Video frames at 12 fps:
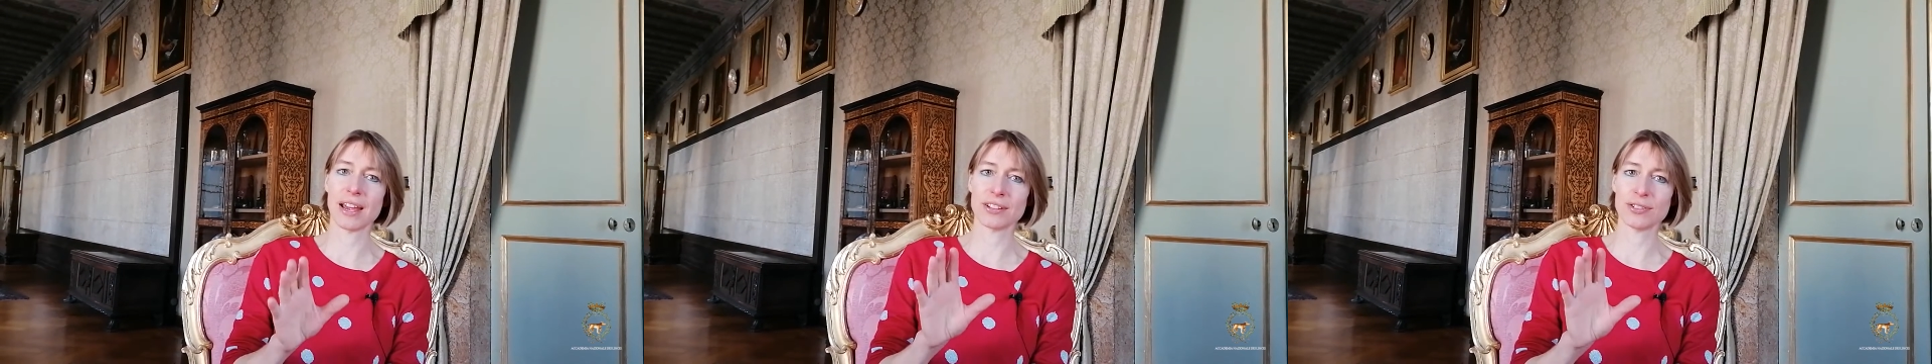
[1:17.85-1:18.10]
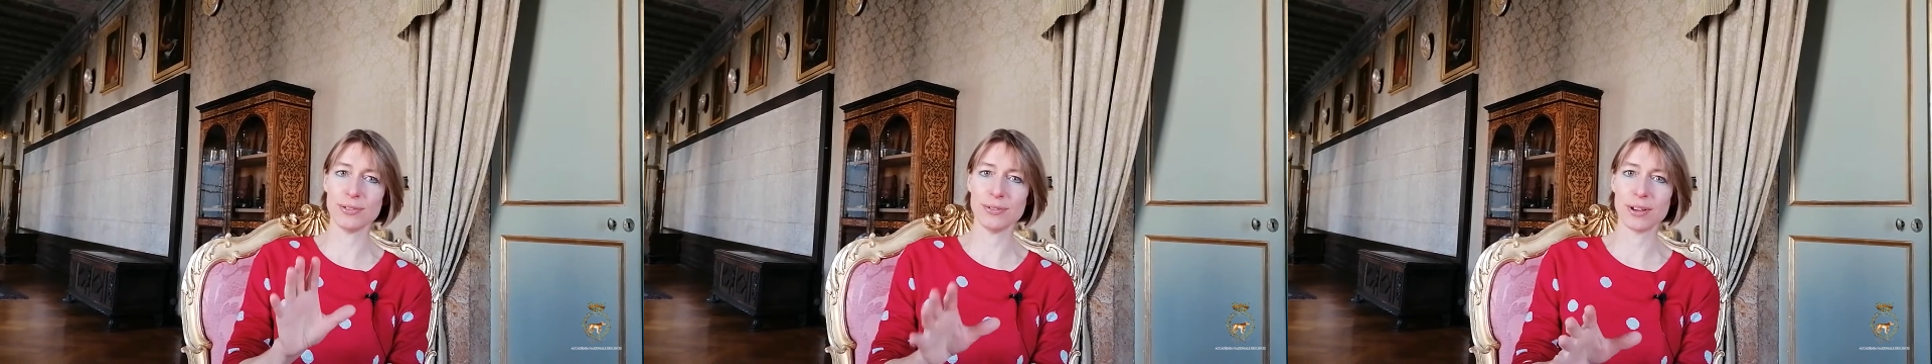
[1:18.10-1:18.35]

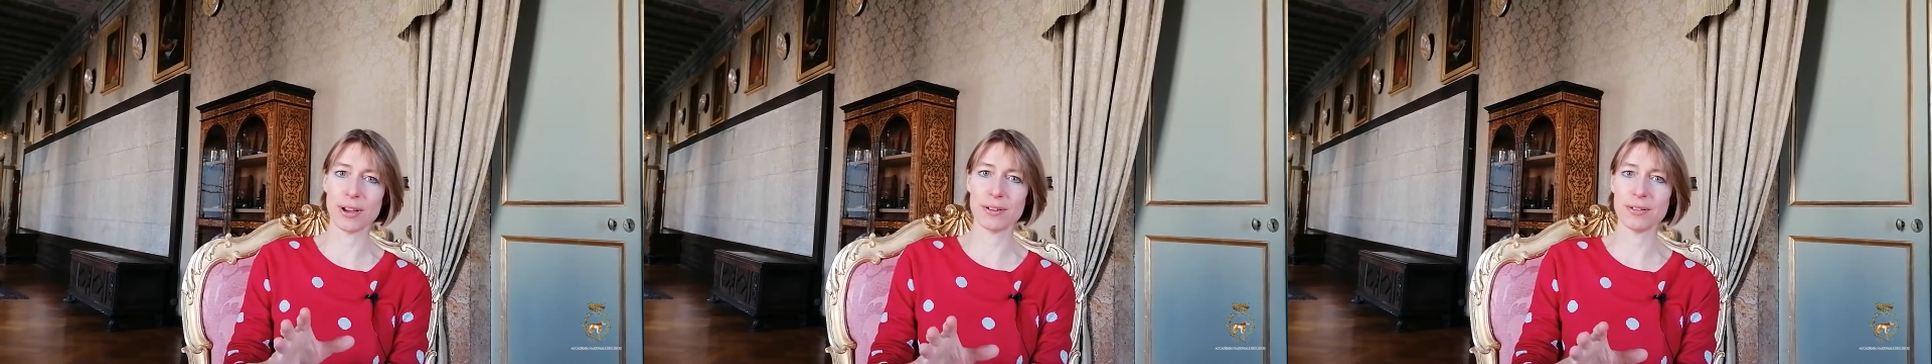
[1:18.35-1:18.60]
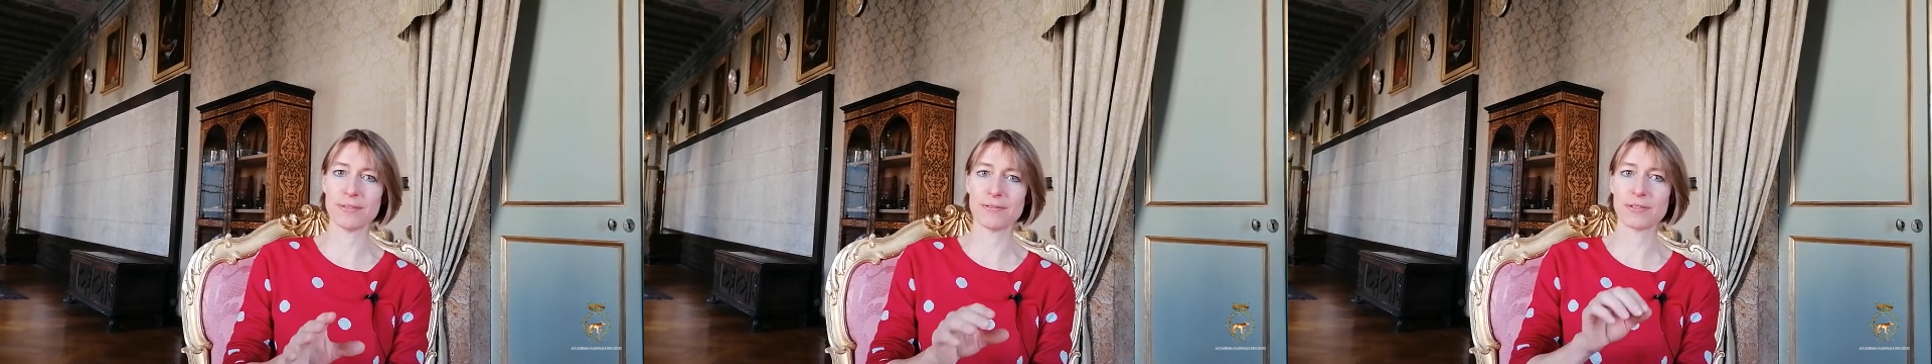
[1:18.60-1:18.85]
as you
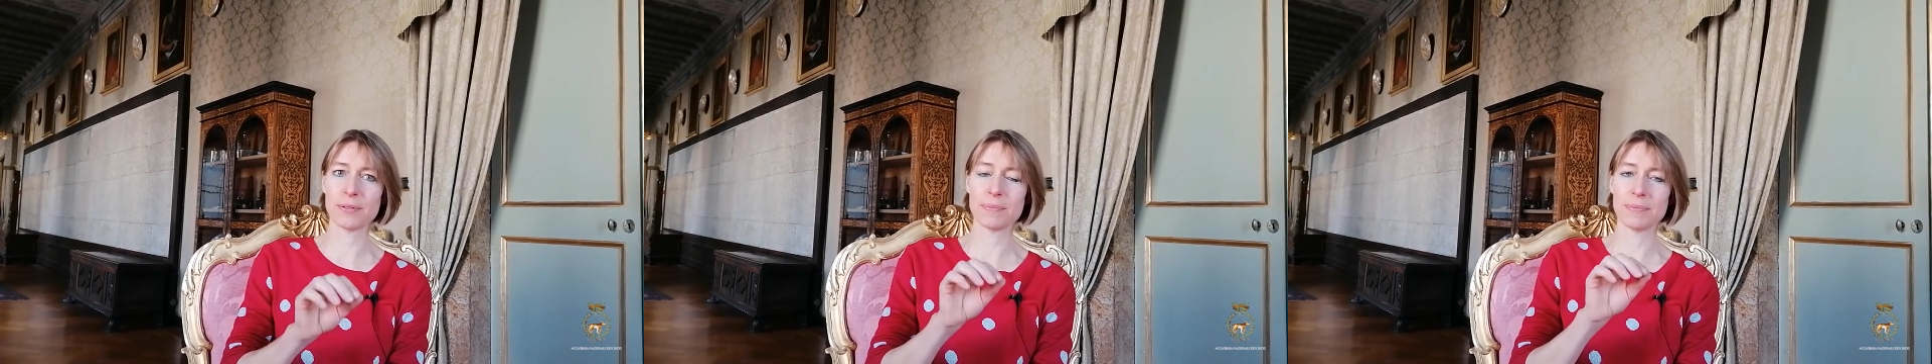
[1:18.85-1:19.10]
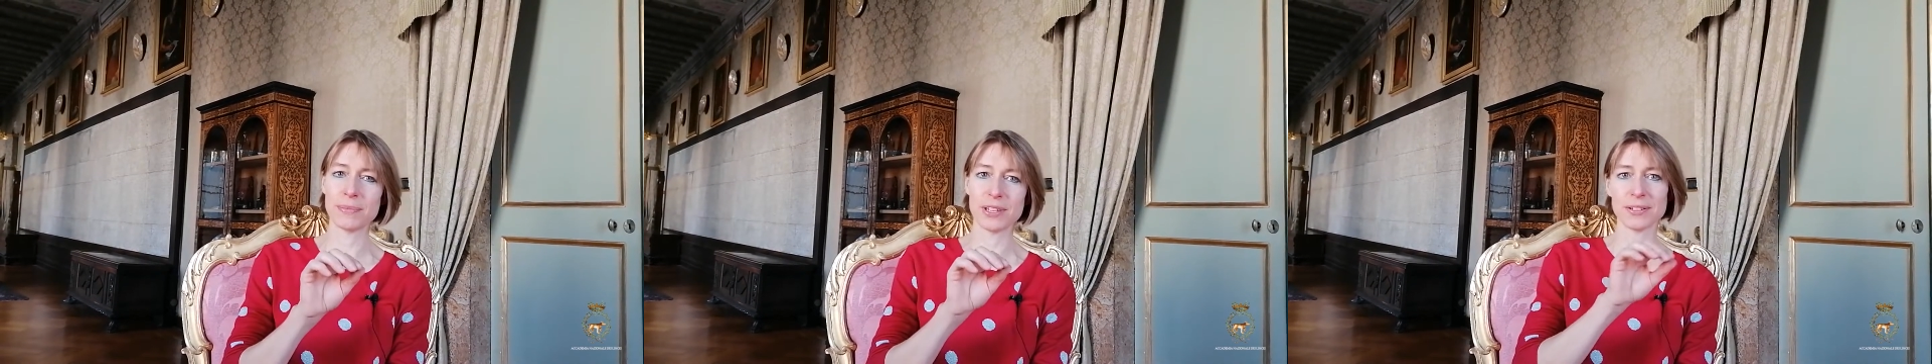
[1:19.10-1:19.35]
go
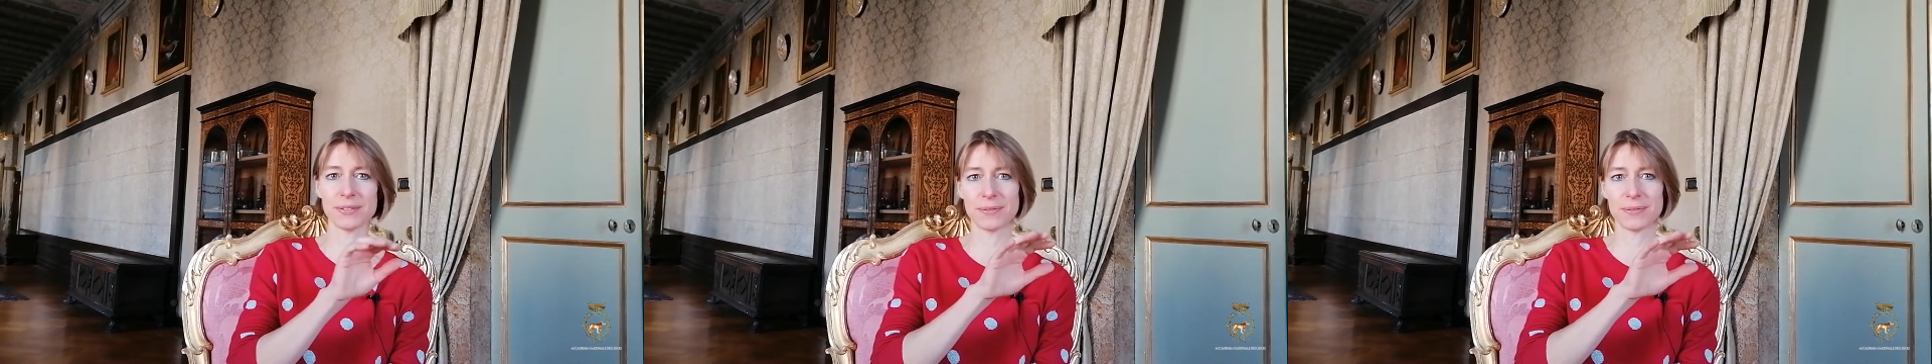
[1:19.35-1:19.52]
from the